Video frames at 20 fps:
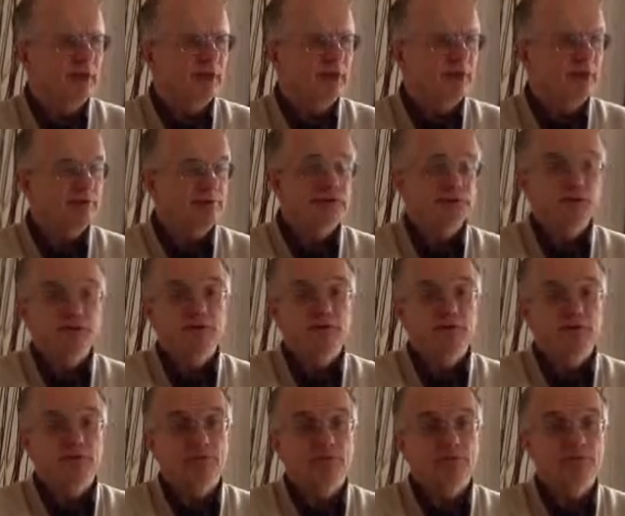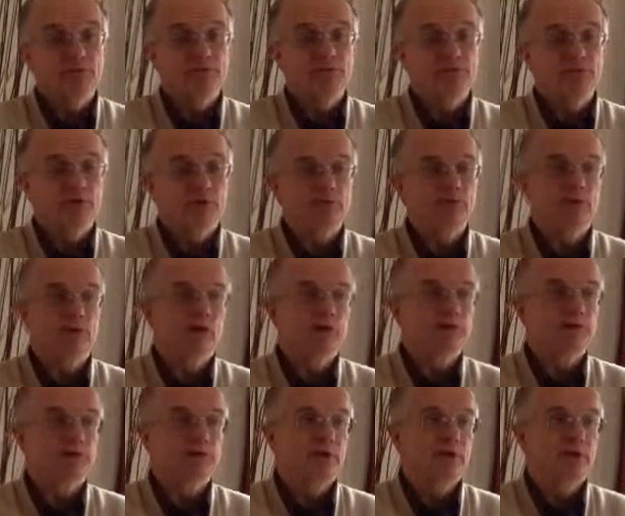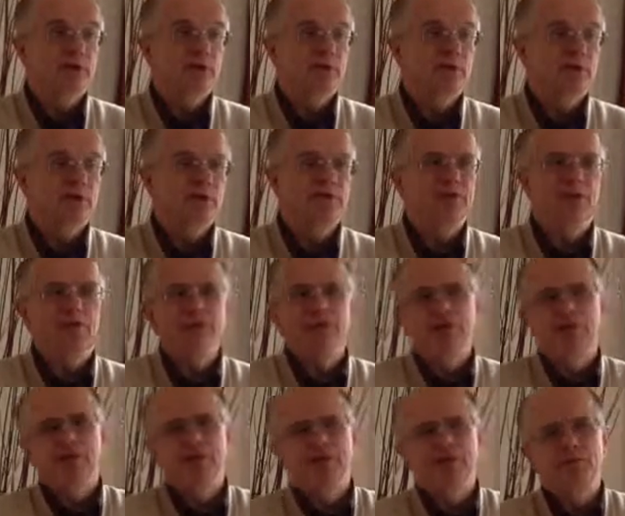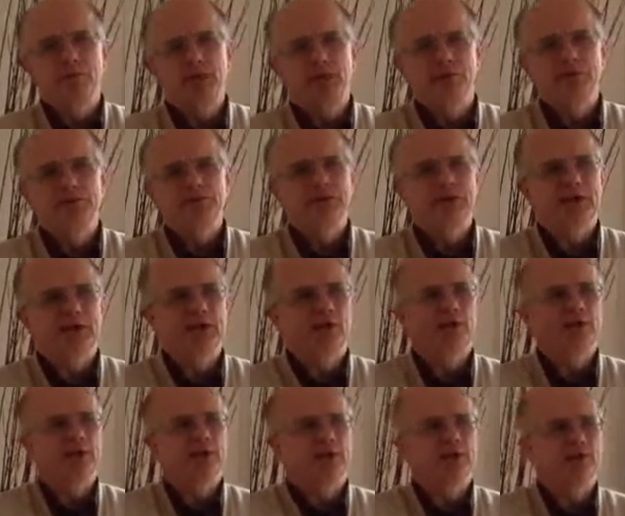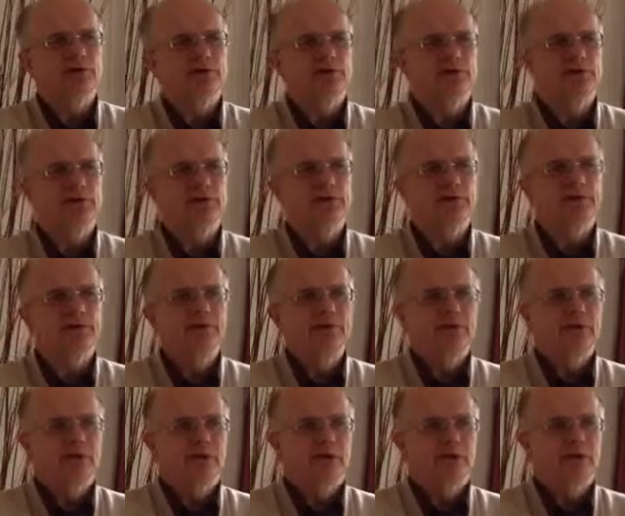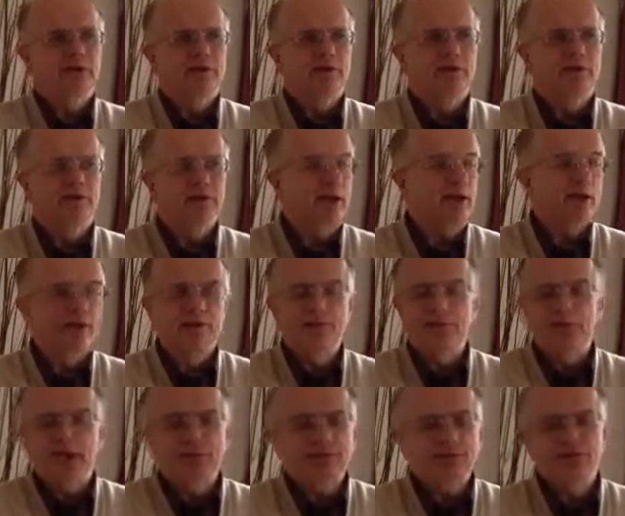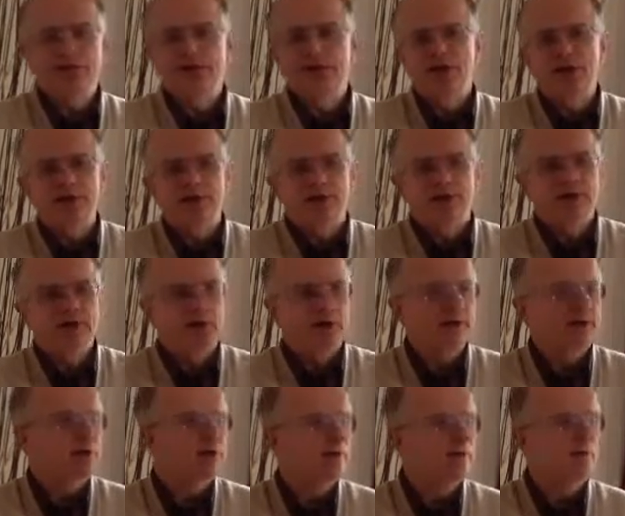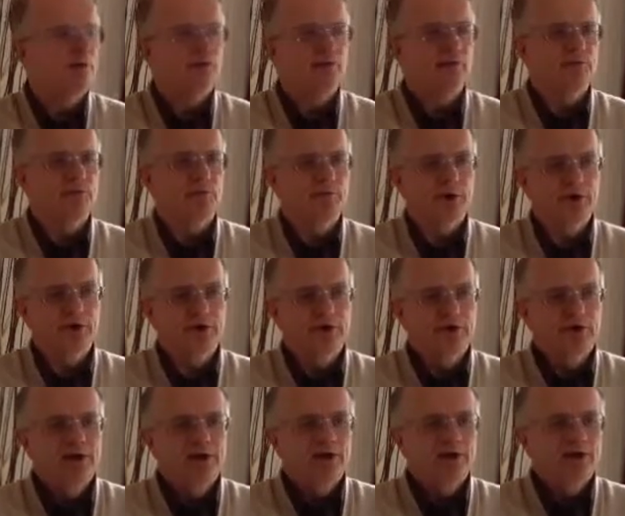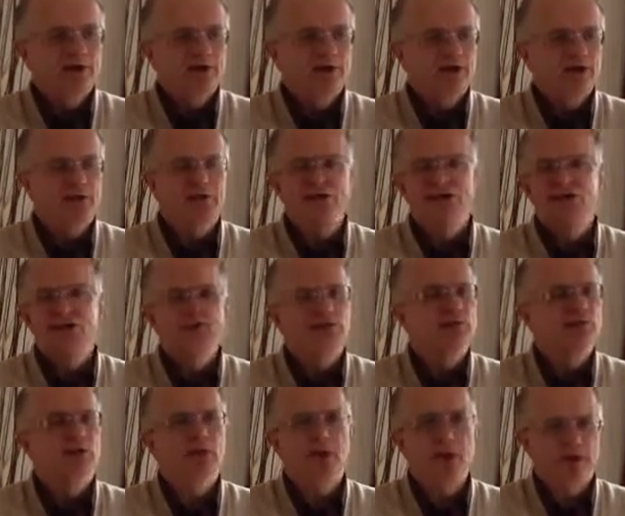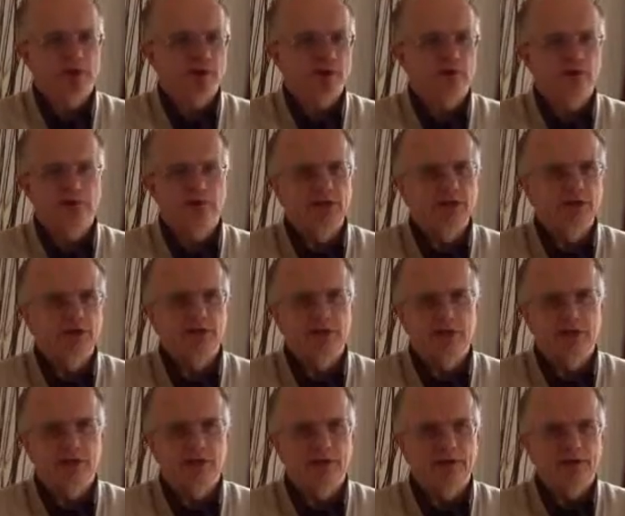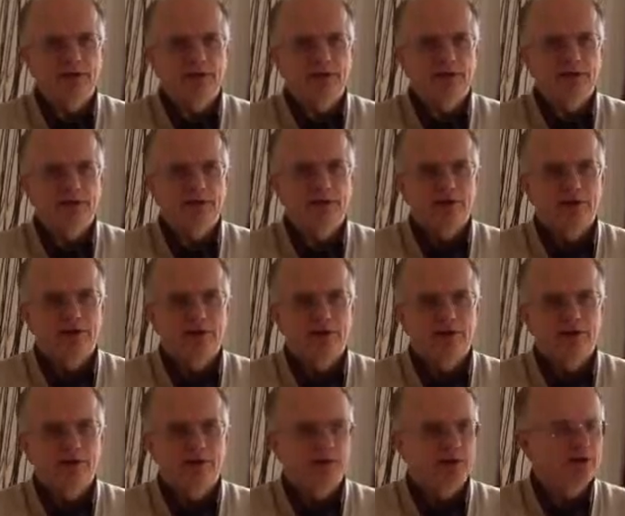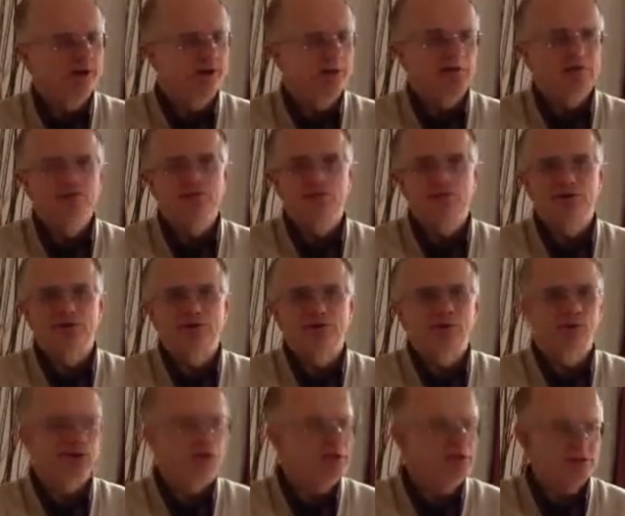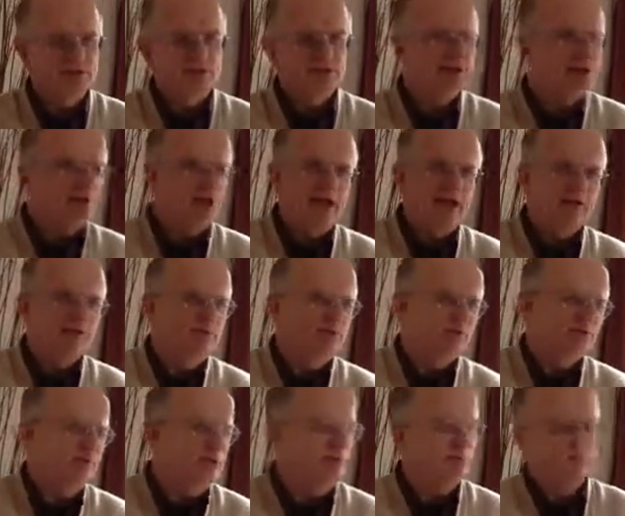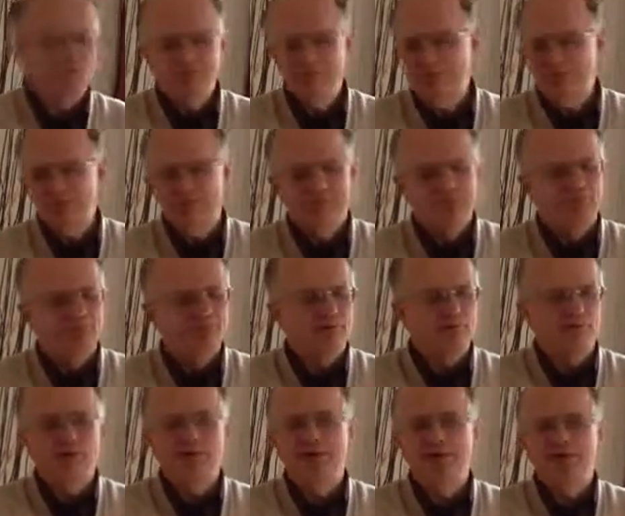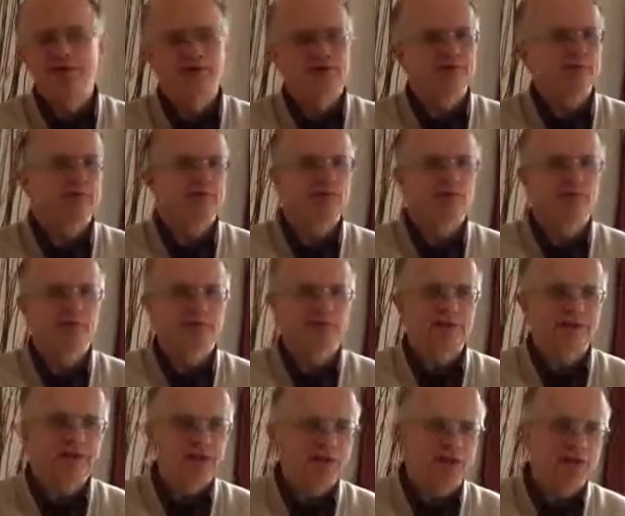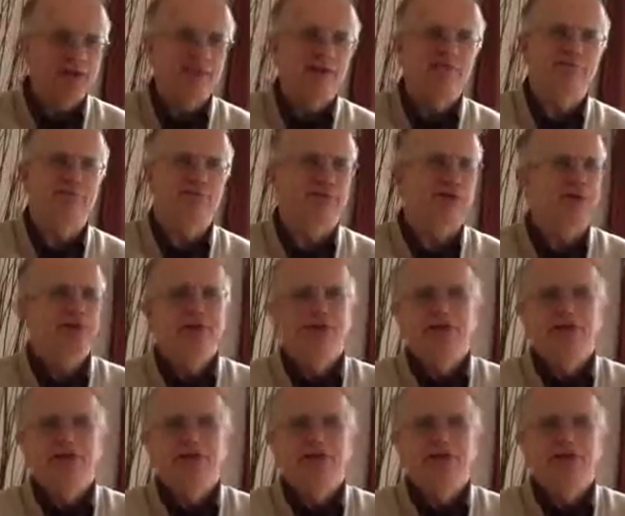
I would say that we were pretty strict parents, but on the other hand, we balanced that out by also being, I was the dad that, I'd come home from work and the kids had been plotting all day long, and, I'd come in through the door and they just attack me and we'd just roll around on the floor and laugh and,